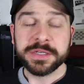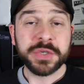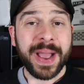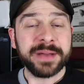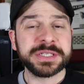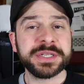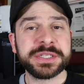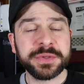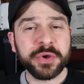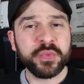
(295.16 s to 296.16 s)
So how does
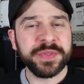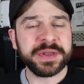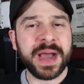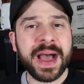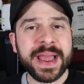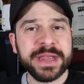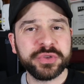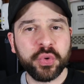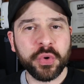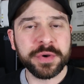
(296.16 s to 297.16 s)
this look with an
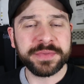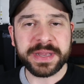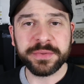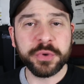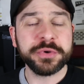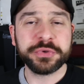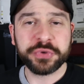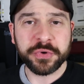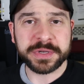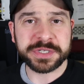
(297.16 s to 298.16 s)
eye toward the lunar
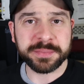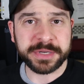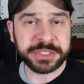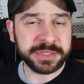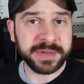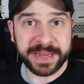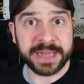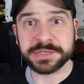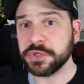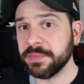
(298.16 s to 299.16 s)
tourism mission?
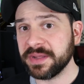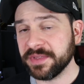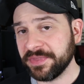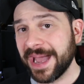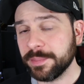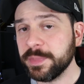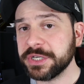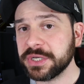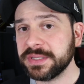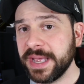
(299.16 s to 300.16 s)
Again, assuming that that
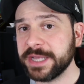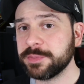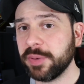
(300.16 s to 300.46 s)
mission takes